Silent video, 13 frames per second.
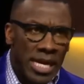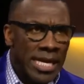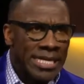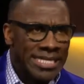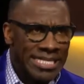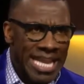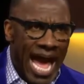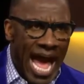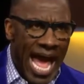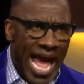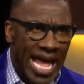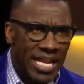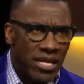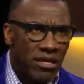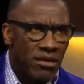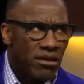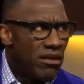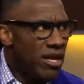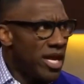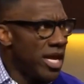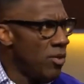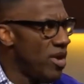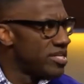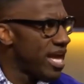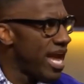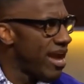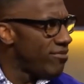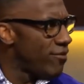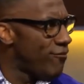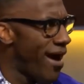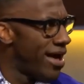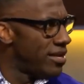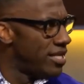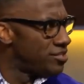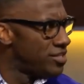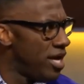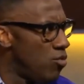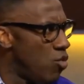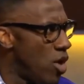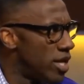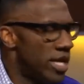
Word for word: Nine he went to every final except one.